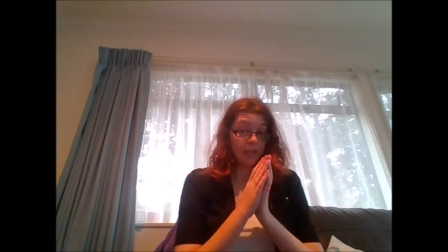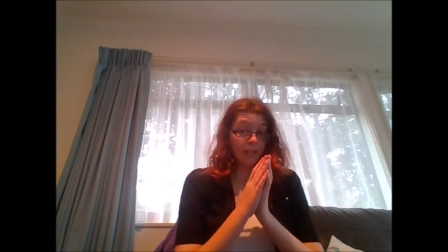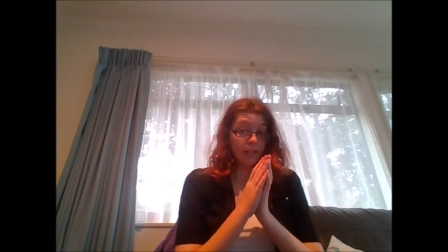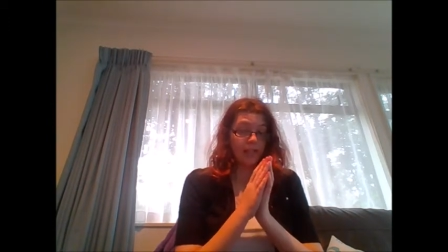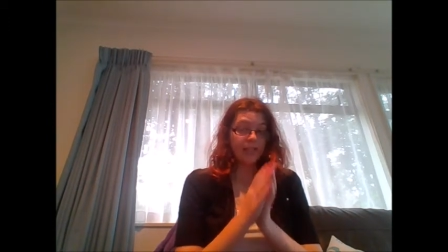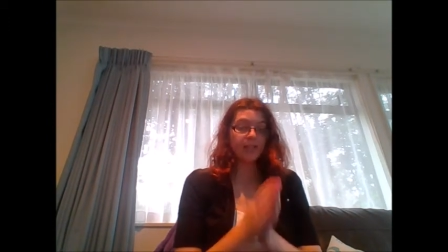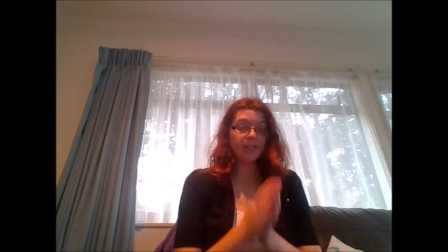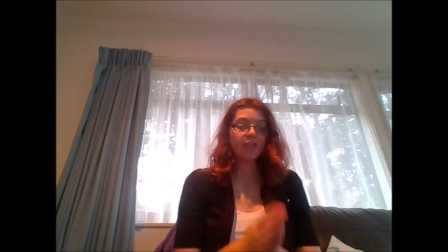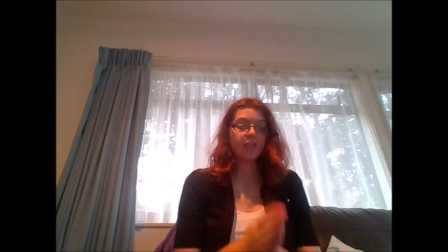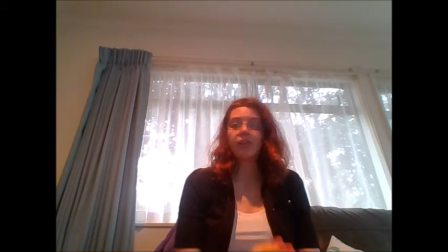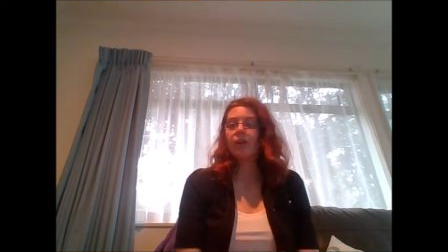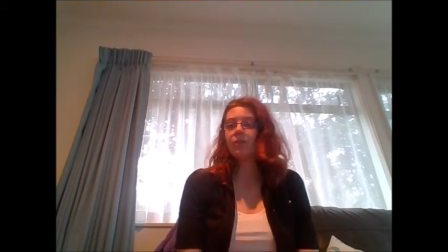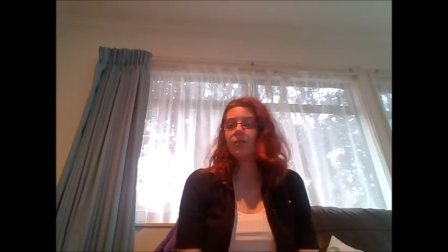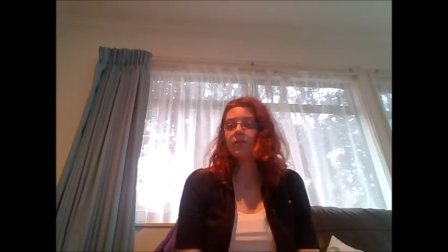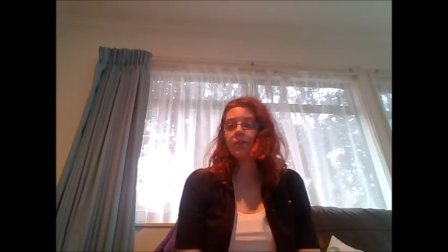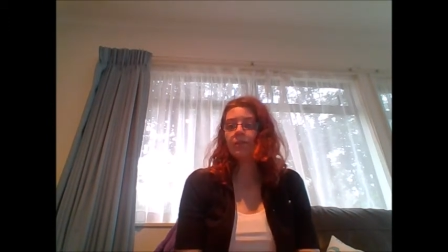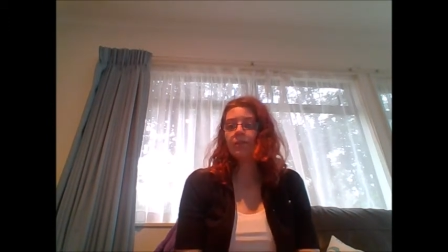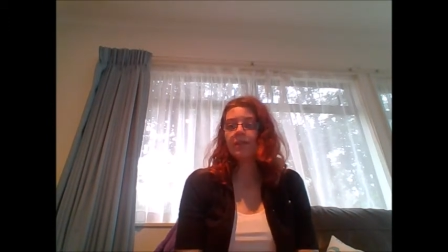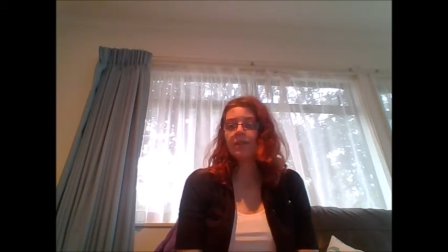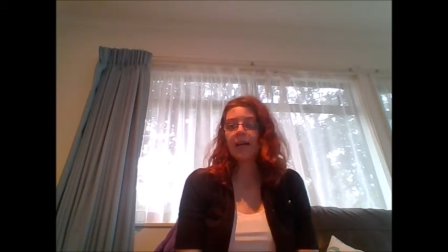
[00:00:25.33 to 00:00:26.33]
get it to go
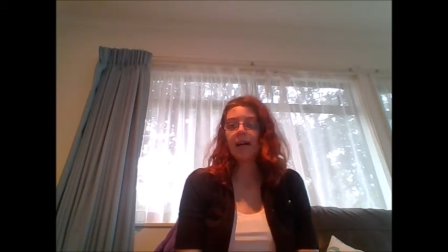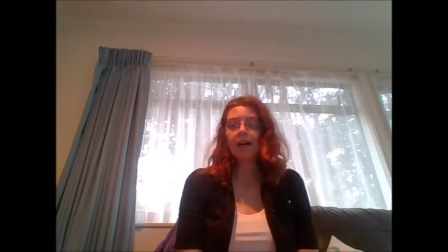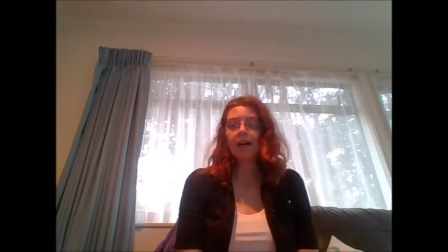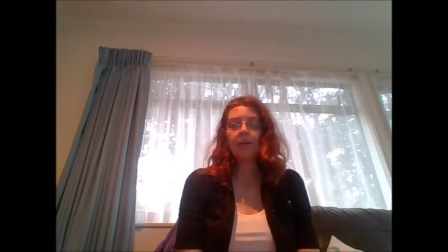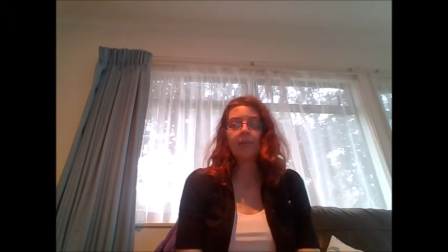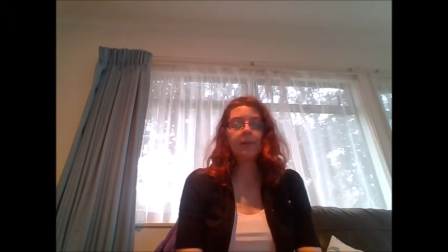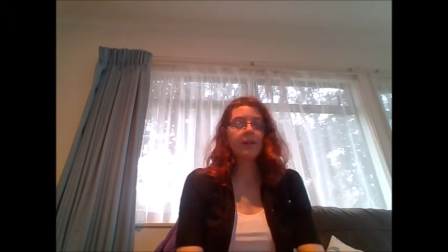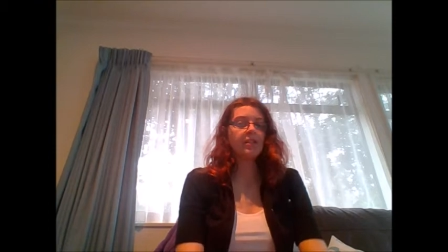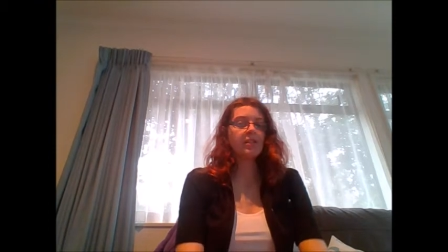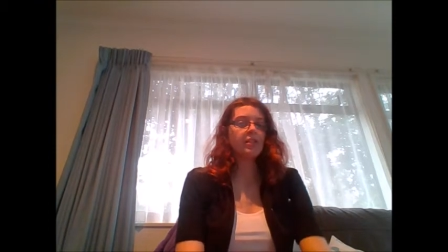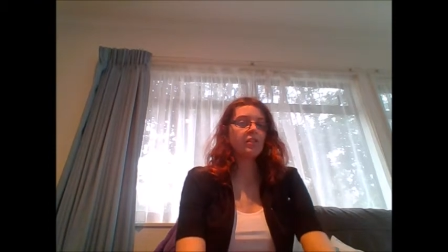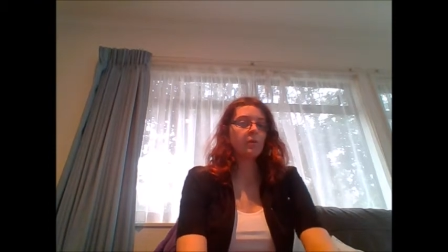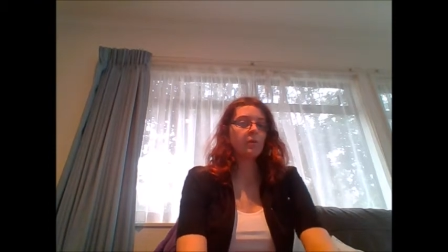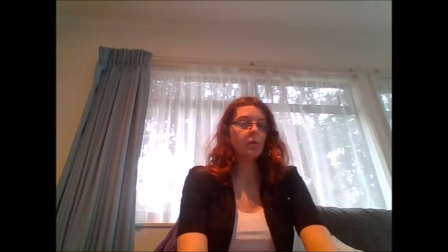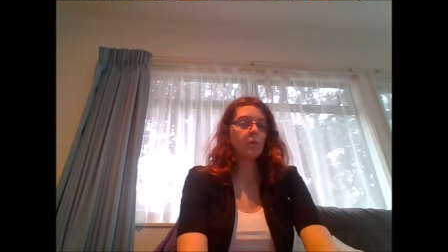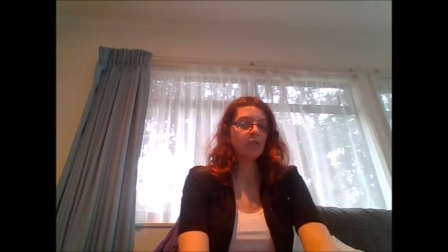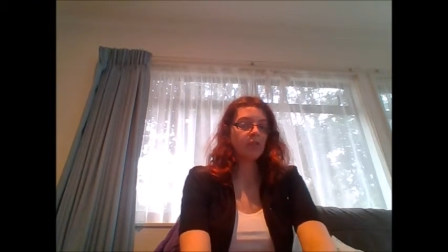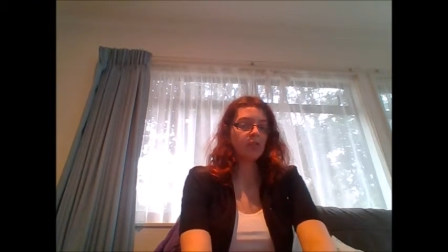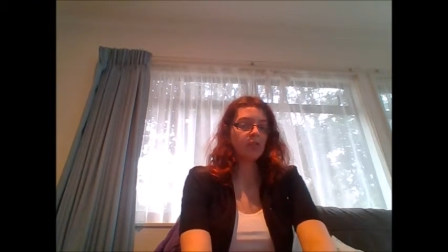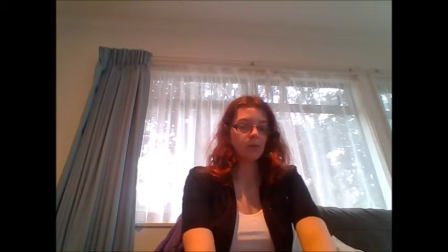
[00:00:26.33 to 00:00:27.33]
too dark, but I just
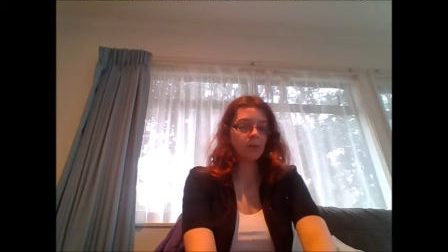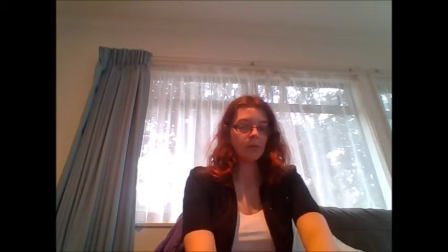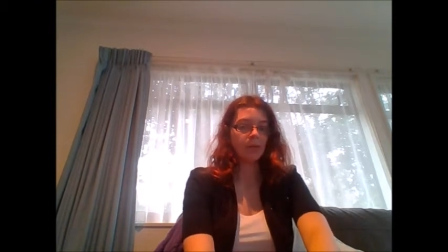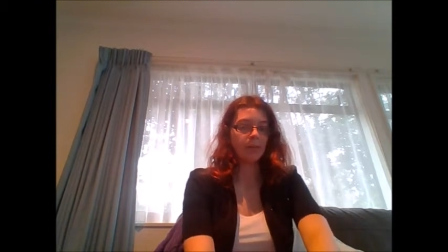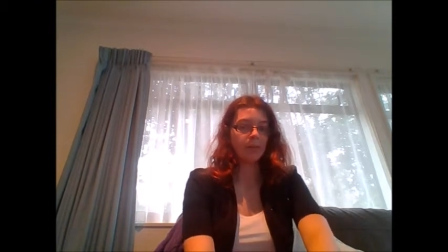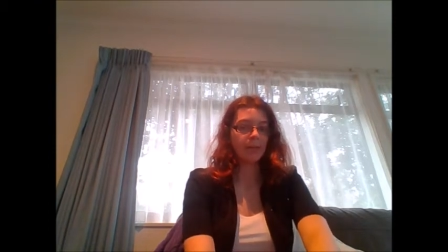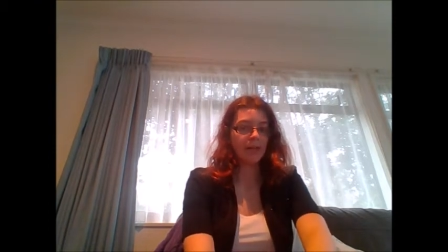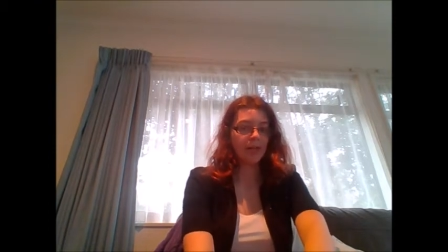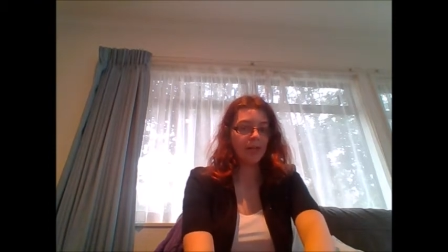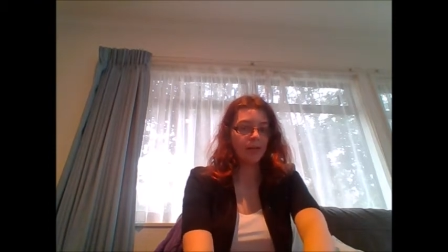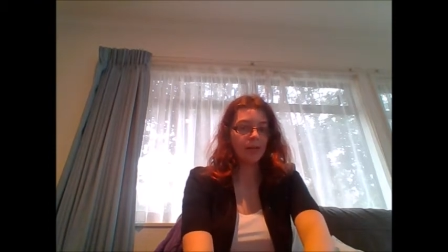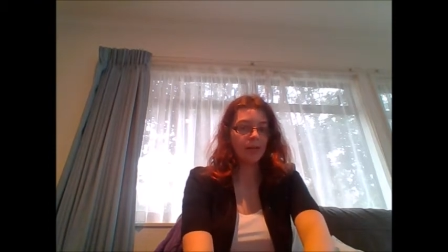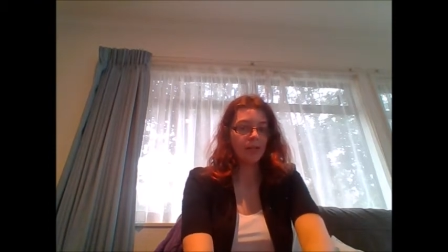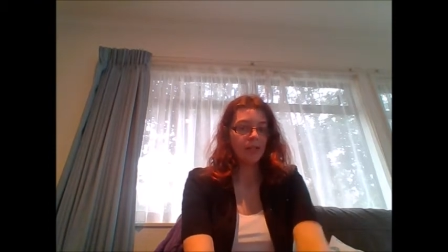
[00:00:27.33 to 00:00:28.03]
wanted to talk about